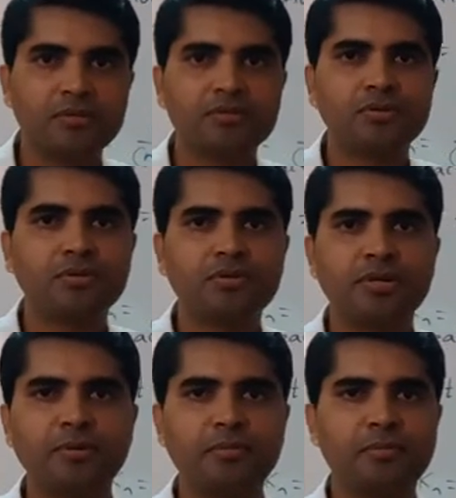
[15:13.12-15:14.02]
So
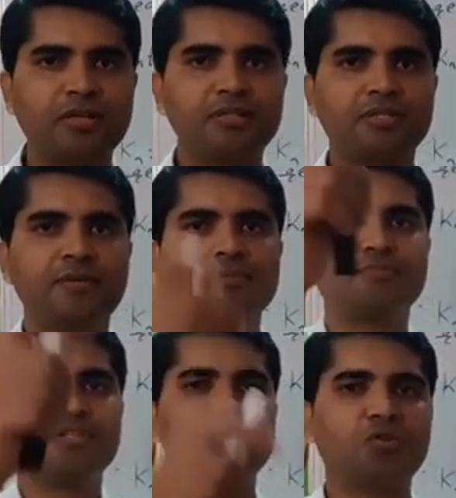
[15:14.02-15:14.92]
remember the steps.
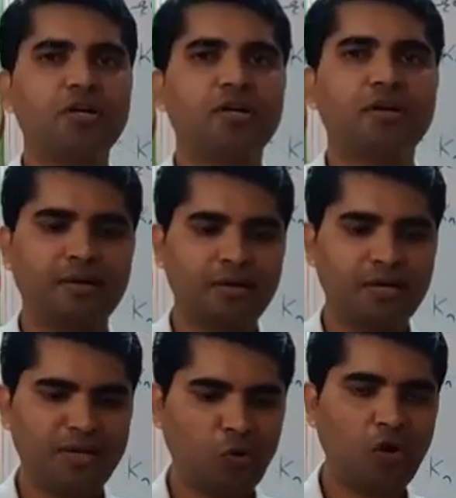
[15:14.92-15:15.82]
First, what?
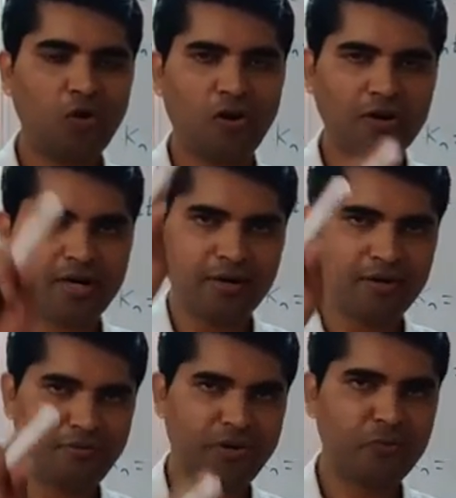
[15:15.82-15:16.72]
In all
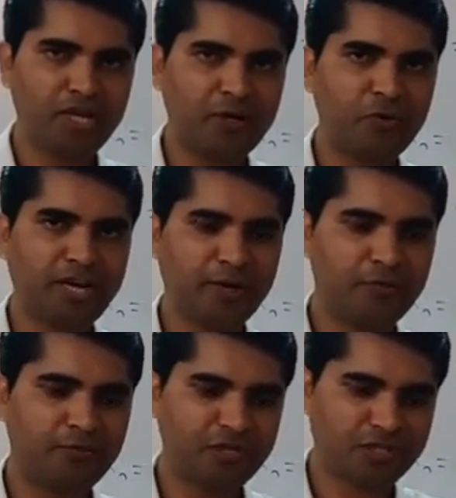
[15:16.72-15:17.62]
order, when we have
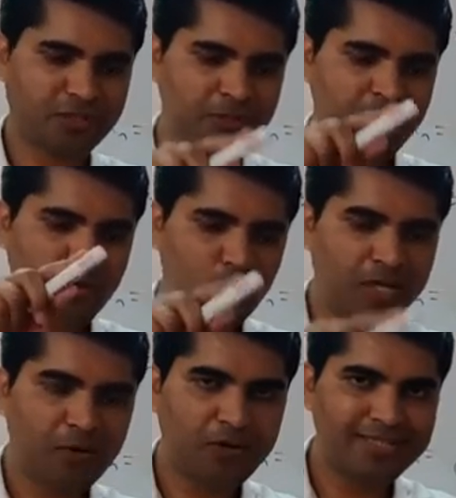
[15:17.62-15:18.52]
derived, first we
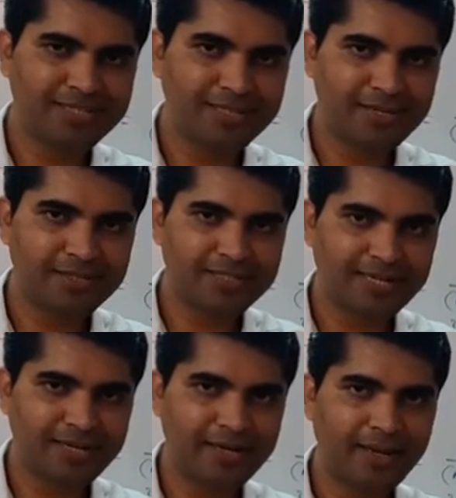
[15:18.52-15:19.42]
have considered the
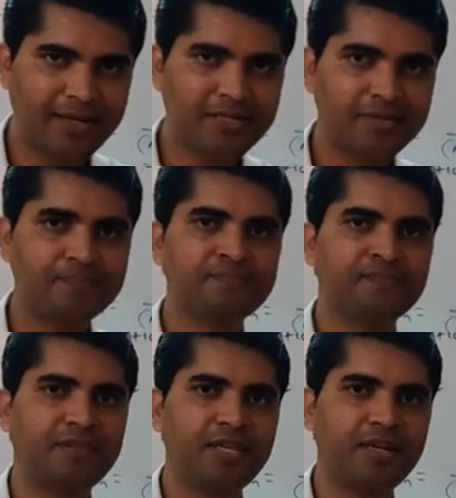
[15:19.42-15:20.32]
general reaction,
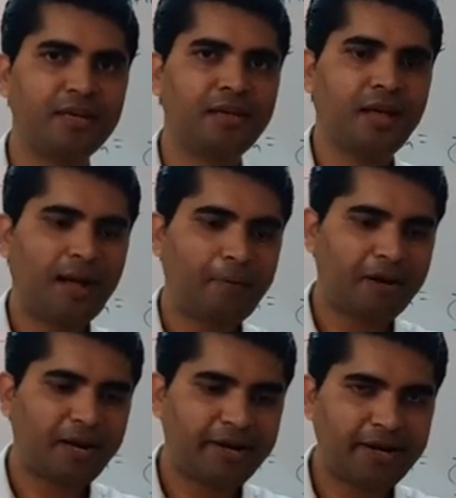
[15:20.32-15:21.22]
then
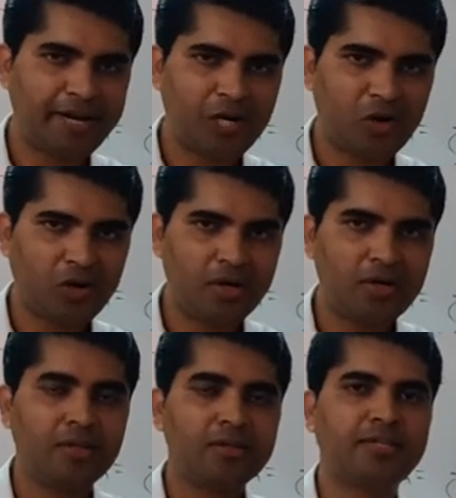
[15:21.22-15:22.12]
applied rate law,
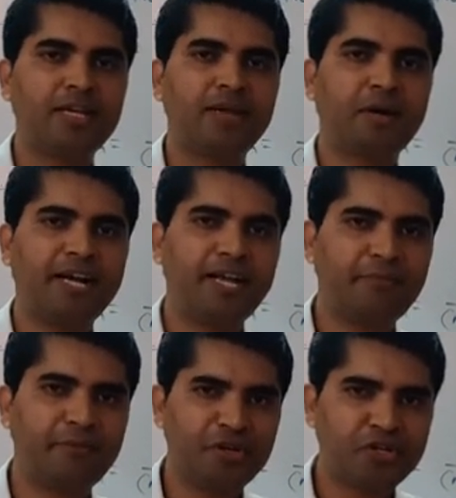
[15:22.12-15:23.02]
then by
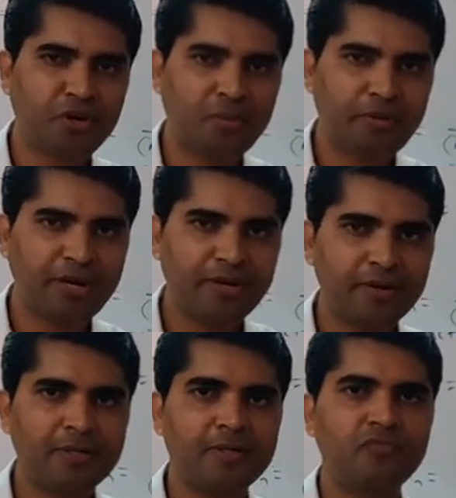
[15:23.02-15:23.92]
definition of rate,
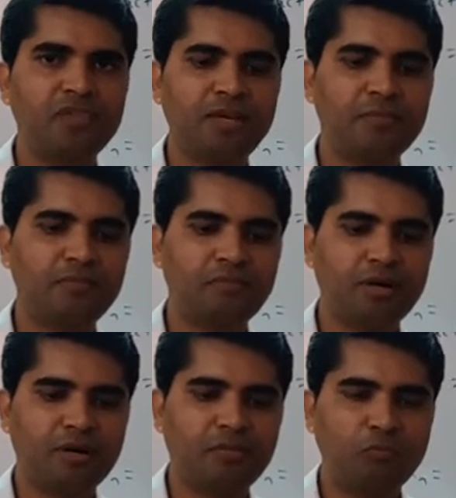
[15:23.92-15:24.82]
then
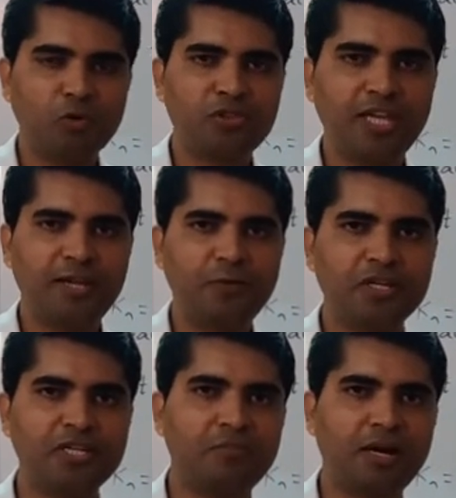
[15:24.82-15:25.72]
both the
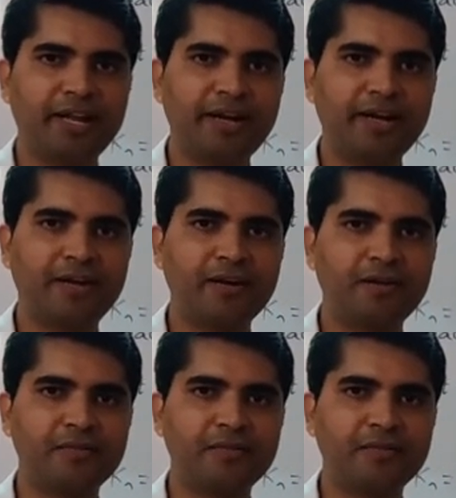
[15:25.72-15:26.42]
equation by rate